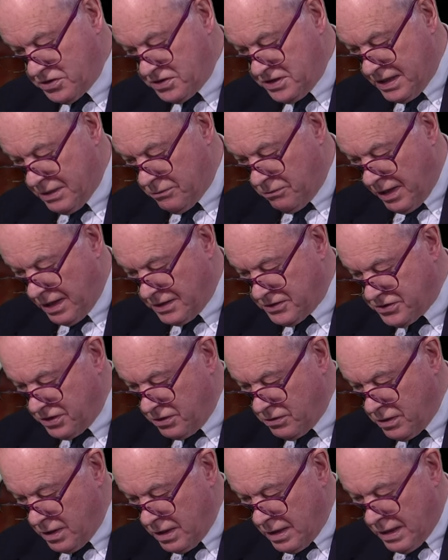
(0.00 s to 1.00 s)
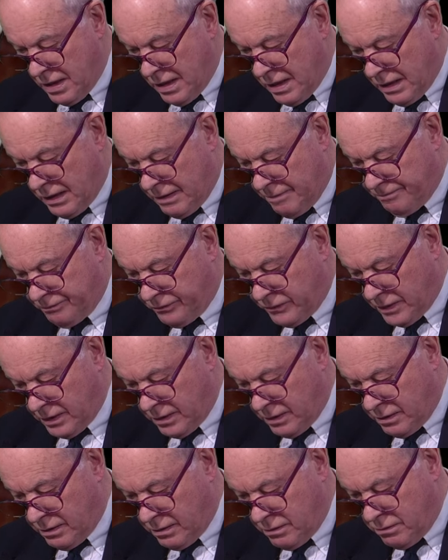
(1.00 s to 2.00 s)
doesn't he? Right, so... Um,
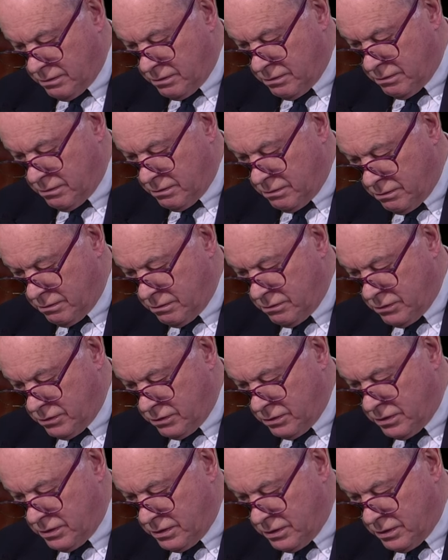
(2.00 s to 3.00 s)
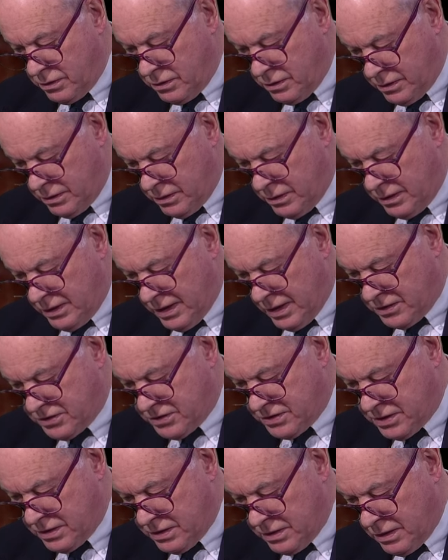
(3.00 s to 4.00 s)
yeah, just a bit more. Yes,